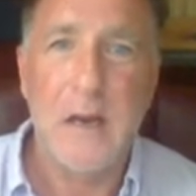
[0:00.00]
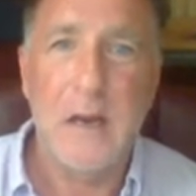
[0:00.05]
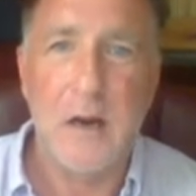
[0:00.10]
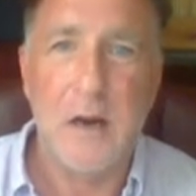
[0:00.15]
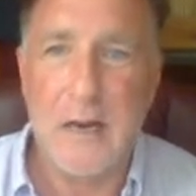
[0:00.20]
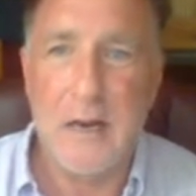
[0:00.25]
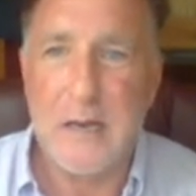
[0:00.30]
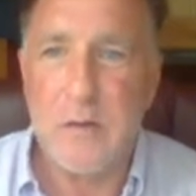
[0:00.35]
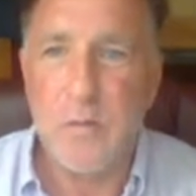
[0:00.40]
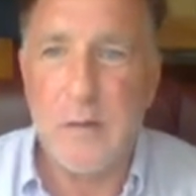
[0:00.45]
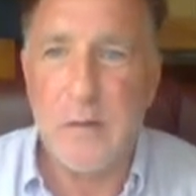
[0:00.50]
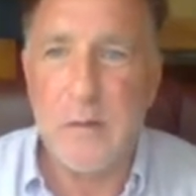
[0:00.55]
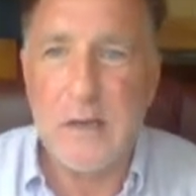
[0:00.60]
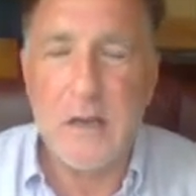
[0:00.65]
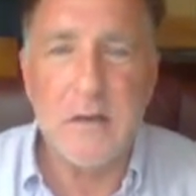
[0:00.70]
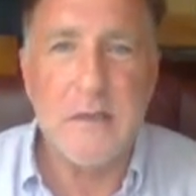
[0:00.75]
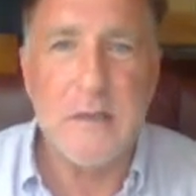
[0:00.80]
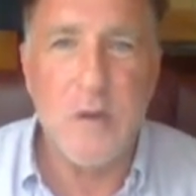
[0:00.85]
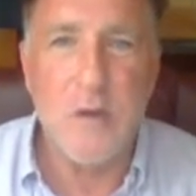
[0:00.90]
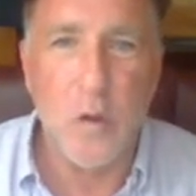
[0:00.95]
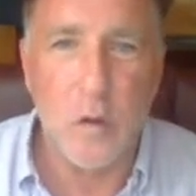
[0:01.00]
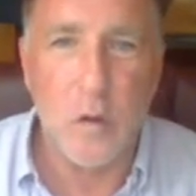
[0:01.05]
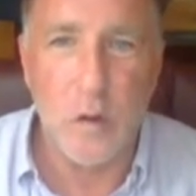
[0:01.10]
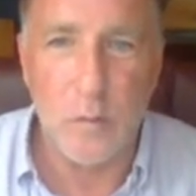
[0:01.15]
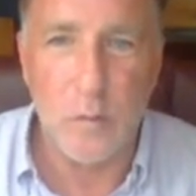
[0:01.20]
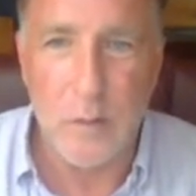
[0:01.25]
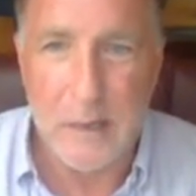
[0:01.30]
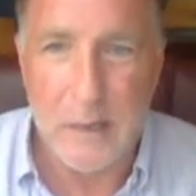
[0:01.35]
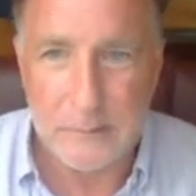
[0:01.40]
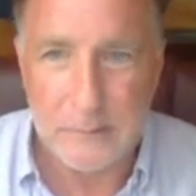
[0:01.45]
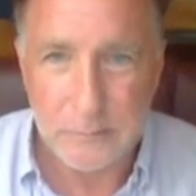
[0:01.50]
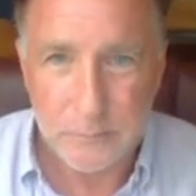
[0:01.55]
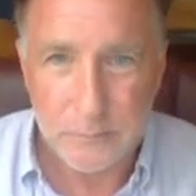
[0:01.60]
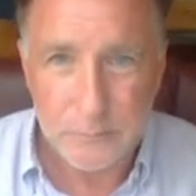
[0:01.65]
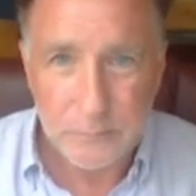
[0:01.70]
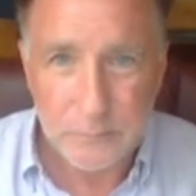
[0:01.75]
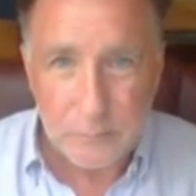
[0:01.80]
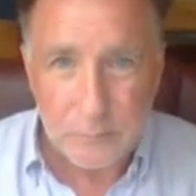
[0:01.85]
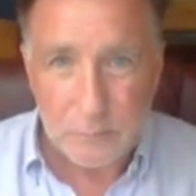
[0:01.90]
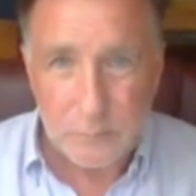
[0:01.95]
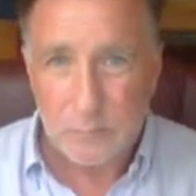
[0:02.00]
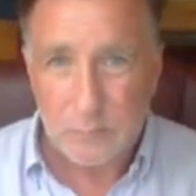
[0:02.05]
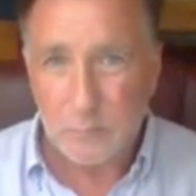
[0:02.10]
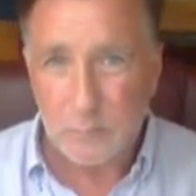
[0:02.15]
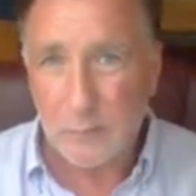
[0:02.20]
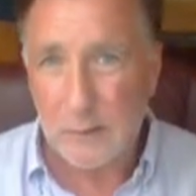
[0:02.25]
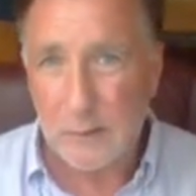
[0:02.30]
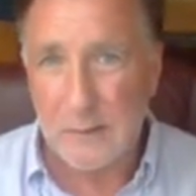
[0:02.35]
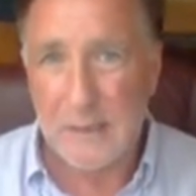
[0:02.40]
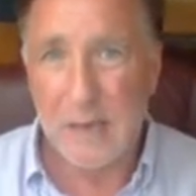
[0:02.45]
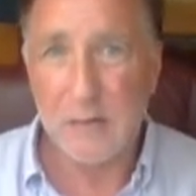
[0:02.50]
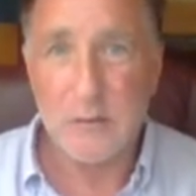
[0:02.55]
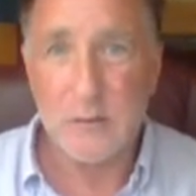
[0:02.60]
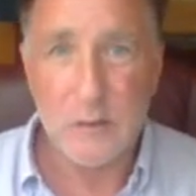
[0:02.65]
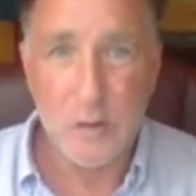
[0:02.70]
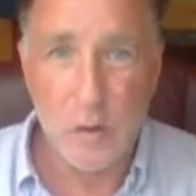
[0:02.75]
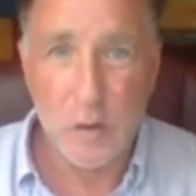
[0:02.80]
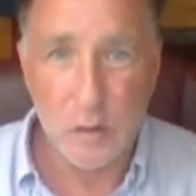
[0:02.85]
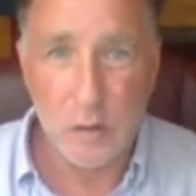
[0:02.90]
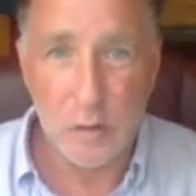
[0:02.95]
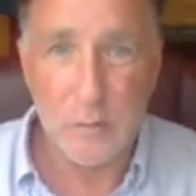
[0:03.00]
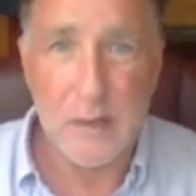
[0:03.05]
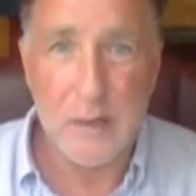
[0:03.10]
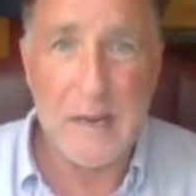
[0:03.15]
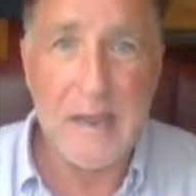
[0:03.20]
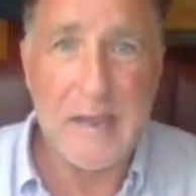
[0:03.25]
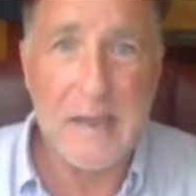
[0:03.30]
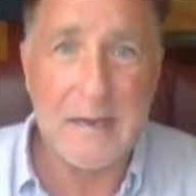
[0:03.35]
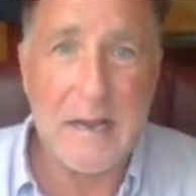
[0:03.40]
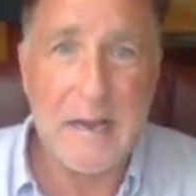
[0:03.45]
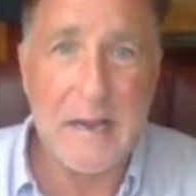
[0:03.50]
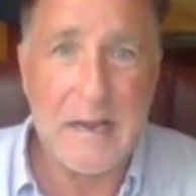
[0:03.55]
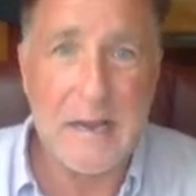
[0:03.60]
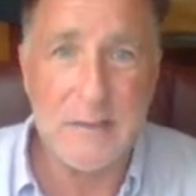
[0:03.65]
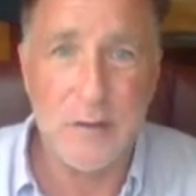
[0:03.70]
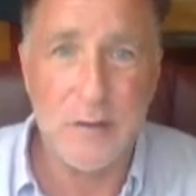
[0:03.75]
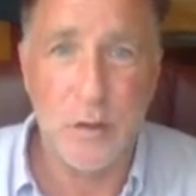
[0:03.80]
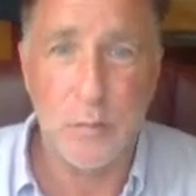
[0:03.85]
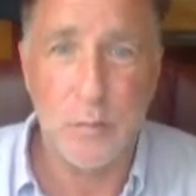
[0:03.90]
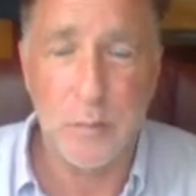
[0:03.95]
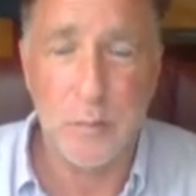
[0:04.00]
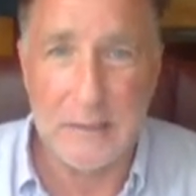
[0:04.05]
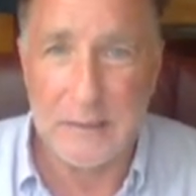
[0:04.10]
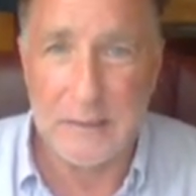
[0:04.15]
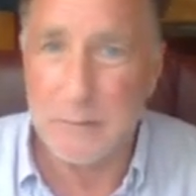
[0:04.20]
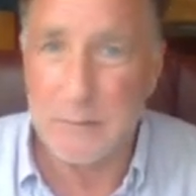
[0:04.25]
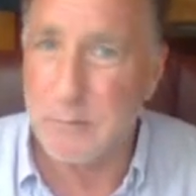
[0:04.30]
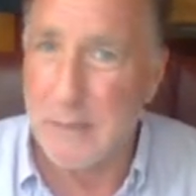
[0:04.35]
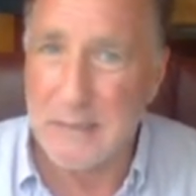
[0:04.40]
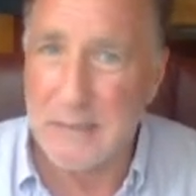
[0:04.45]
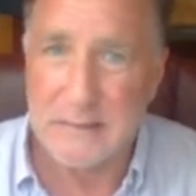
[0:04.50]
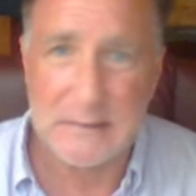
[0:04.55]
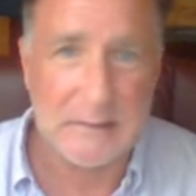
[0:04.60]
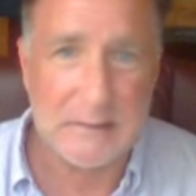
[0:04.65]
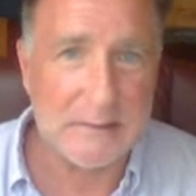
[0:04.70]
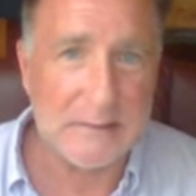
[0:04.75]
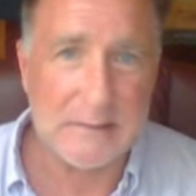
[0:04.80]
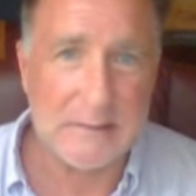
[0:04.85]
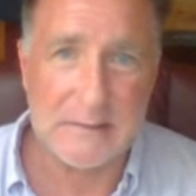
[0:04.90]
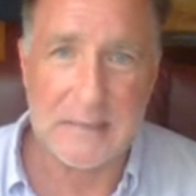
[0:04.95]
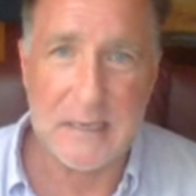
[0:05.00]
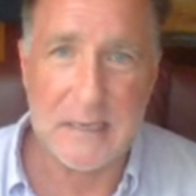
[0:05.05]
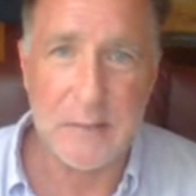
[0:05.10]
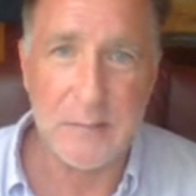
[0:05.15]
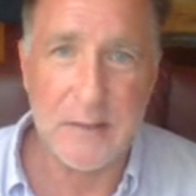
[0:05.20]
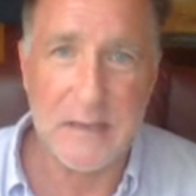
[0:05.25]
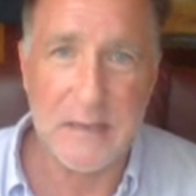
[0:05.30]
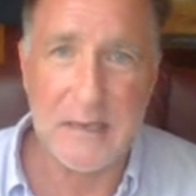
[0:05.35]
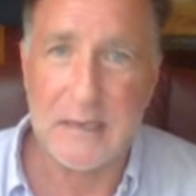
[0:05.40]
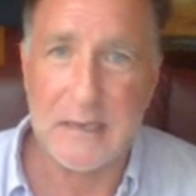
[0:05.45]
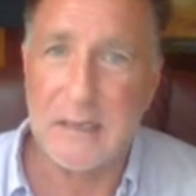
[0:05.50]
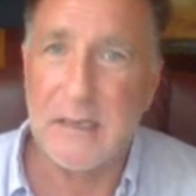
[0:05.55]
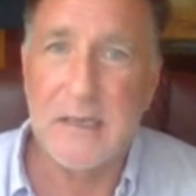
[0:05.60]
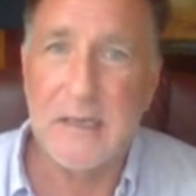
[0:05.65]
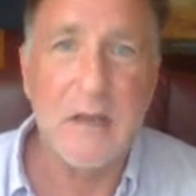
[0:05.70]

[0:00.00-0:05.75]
All right, we go to Norway. Now, Norway had a hydro plant, basically the same thing.